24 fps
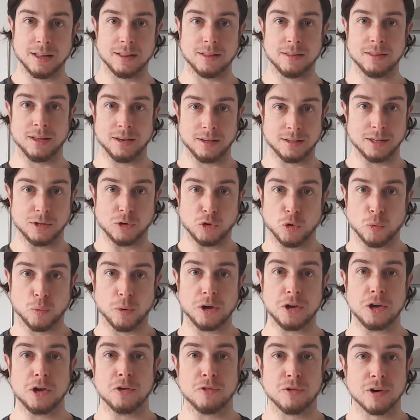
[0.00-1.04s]
than to do
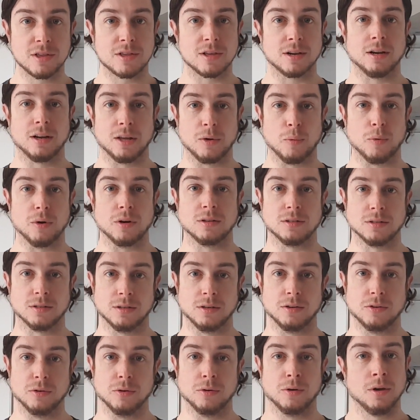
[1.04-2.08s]
what you originally wanted
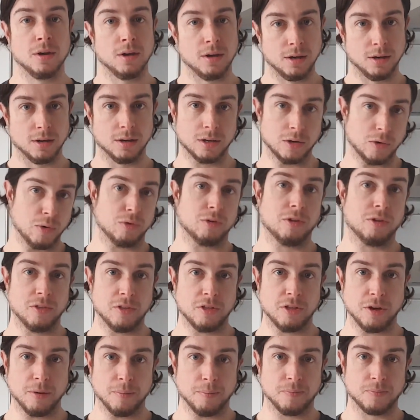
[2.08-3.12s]
to do and go
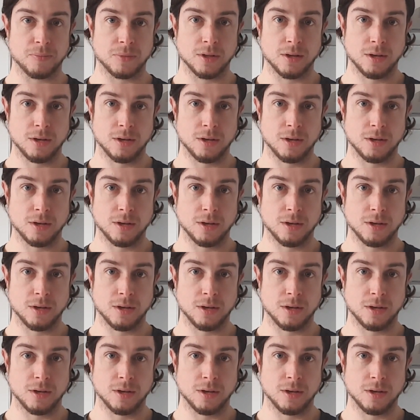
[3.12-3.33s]
gym.